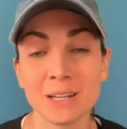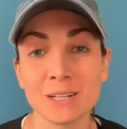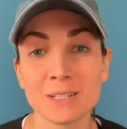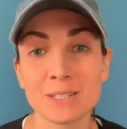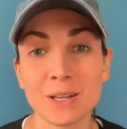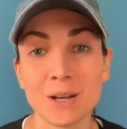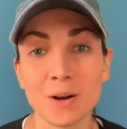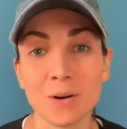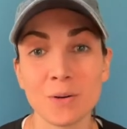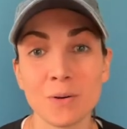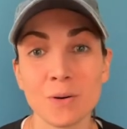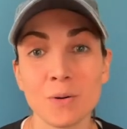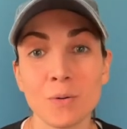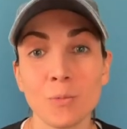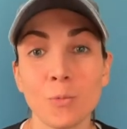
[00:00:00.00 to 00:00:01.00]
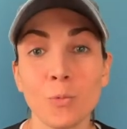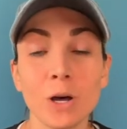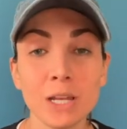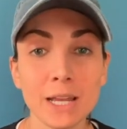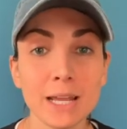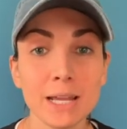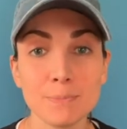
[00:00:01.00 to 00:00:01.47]
So
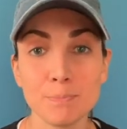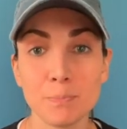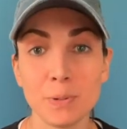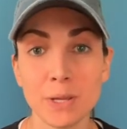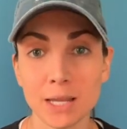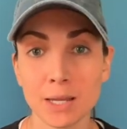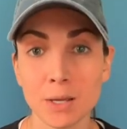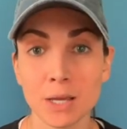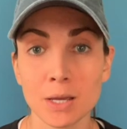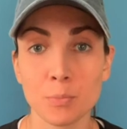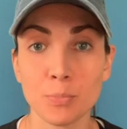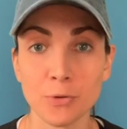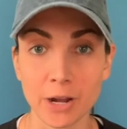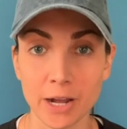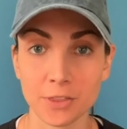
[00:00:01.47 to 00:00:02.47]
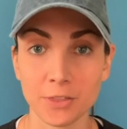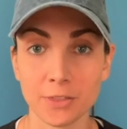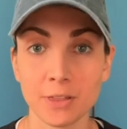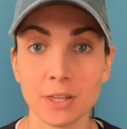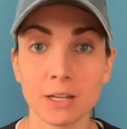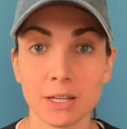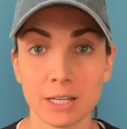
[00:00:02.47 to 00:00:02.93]
what a big breath
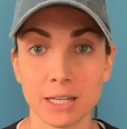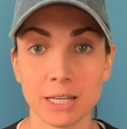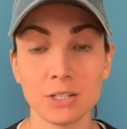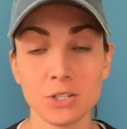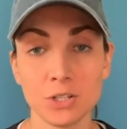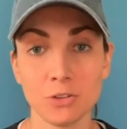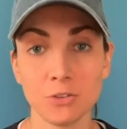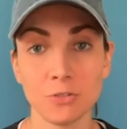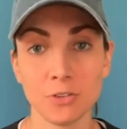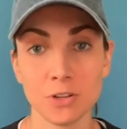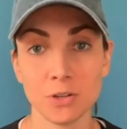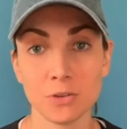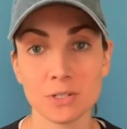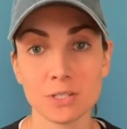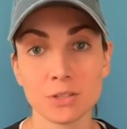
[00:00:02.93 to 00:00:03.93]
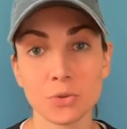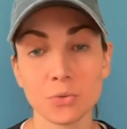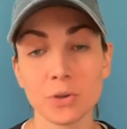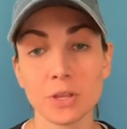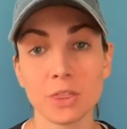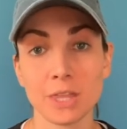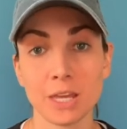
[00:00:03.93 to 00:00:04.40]
can do for you is
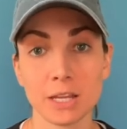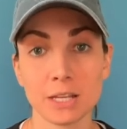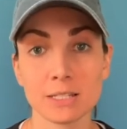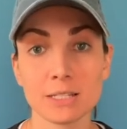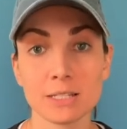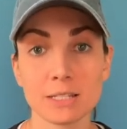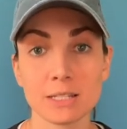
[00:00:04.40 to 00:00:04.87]
3 things.